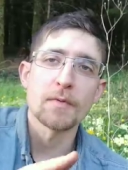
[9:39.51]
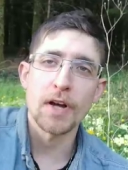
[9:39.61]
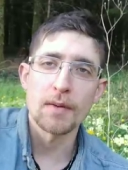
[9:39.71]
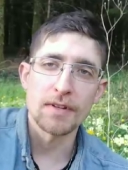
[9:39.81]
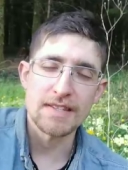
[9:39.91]

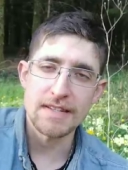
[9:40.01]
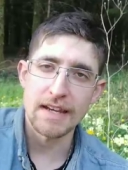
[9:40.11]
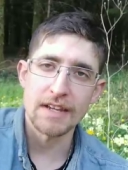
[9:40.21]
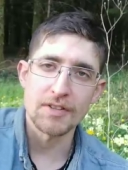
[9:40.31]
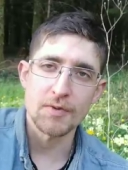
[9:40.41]
viable
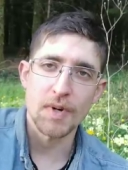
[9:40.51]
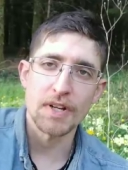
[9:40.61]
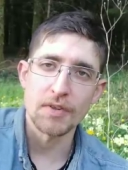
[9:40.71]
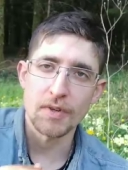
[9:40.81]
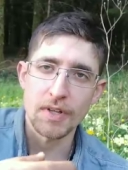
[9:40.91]
stage where
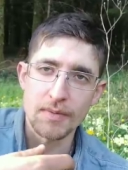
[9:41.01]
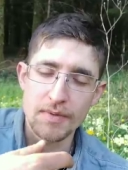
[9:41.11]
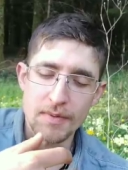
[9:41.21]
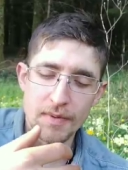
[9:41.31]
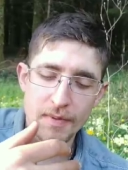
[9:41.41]
you
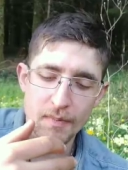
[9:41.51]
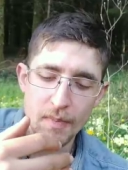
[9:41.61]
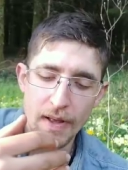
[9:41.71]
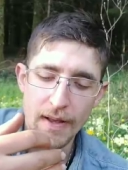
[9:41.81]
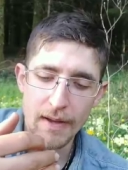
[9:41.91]
can
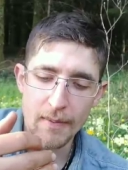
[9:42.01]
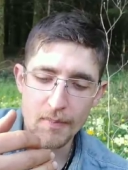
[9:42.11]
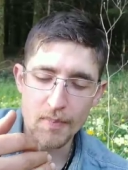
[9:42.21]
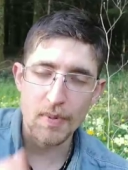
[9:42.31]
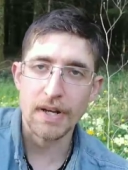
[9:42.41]
uh,
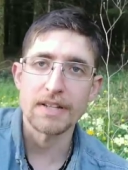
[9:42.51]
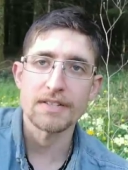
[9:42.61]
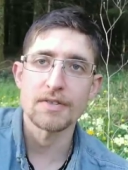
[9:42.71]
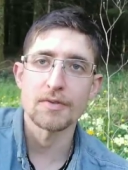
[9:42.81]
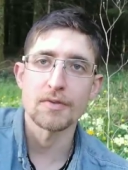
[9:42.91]
bring it
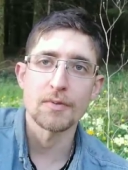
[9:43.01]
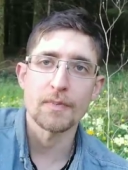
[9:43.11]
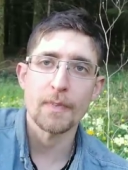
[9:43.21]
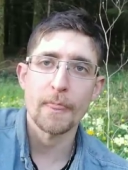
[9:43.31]
to